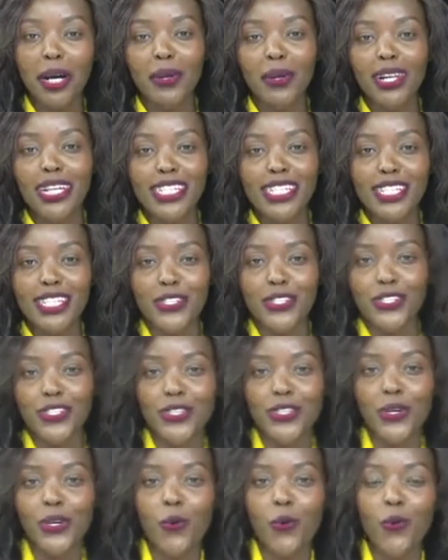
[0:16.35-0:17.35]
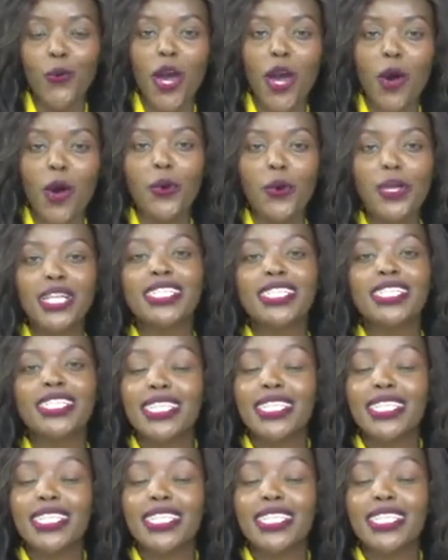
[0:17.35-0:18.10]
a political show where we